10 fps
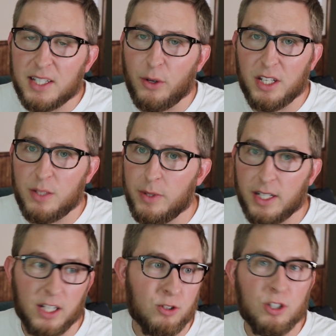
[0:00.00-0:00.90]
I wanted to be
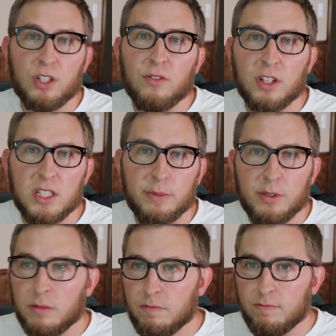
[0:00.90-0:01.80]
an electrician, for
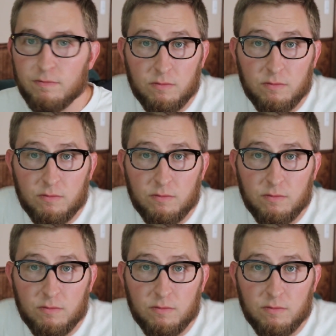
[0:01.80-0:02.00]
example.